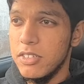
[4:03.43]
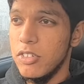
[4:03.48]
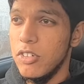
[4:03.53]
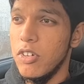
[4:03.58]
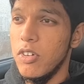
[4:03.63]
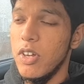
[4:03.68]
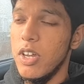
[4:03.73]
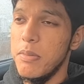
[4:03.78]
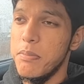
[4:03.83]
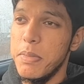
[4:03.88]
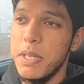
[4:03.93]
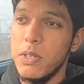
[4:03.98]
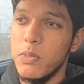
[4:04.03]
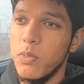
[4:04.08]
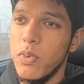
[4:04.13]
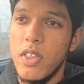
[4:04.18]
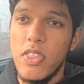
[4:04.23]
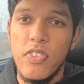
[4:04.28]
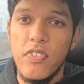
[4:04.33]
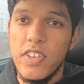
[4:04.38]
or a
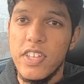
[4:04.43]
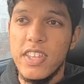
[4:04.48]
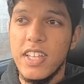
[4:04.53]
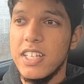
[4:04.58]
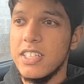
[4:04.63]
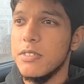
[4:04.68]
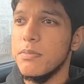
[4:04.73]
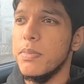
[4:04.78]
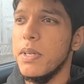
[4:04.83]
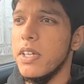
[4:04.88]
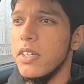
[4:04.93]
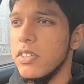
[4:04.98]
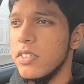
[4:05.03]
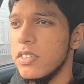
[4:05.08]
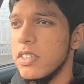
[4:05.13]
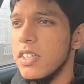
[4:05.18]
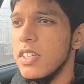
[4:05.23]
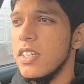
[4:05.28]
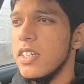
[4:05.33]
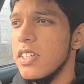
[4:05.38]
minimum
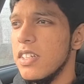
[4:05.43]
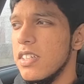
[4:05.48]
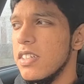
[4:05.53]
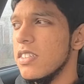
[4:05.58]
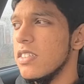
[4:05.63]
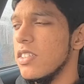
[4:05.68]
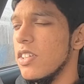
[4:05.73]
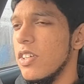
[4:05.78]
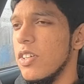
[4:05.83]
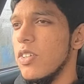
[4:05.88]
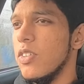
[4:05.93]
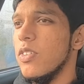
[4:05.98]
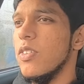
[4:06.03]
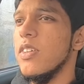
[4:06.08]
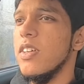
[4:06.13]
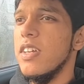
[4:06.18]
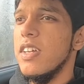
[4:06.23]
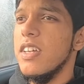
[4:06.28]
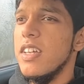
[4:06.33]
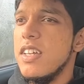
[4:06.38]
£3,000. So
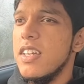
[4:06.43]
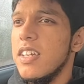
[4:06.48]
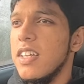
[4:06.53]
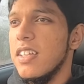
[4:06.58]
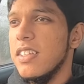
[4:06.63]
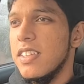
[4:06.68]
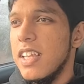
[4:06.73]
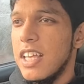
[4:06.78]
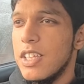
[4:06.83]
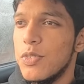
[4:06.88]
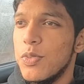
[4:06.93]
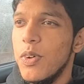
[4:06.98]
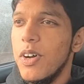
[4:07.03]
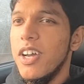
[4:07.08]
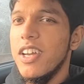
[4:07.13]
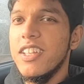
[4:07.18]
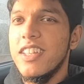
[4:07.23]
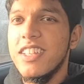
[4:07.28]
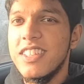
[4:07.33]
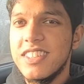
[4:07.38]
that's
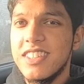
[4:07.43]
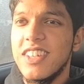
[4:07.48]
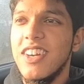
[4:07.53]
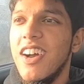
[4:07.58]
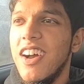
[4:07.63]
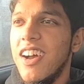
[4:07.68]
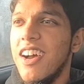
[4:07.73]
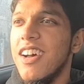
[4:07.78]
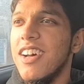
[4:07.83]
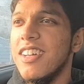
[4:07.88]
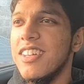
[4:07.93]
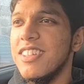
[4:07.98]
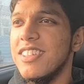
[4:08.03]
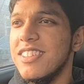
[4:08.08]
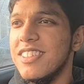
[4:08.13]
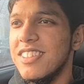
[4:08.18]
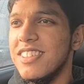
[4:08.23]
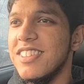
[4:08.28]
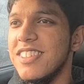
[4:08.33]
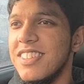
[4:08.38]
why this car,
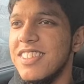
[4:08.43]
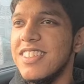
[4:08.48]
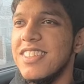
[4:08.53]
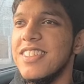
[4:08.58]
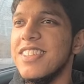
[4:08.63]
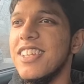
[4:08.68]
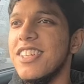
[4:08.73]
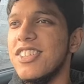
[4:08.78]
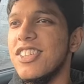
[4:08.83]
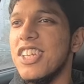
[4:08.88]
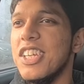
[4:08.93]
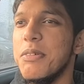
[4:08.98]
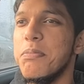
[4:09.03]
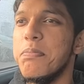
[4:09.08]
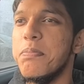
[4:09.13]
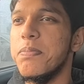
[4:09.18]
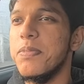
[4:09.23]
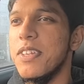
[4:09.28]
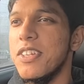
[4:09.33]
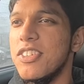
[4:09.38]
the cheap
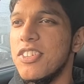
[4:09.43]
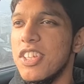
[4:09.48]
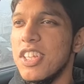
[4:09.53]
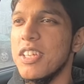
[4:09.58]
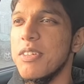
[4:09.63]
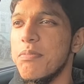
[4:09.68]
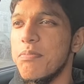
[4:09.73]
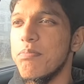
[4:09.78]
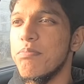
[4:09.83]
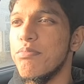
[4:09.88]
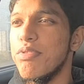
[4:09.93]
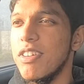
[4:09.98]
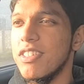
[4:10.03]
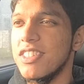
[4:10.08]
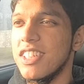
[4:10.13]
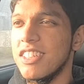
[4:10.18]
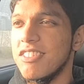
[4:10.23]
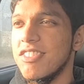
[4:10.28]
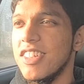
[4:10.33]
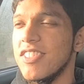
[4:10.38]

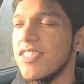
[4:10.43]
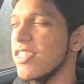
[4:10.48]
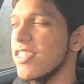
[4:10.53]
project drift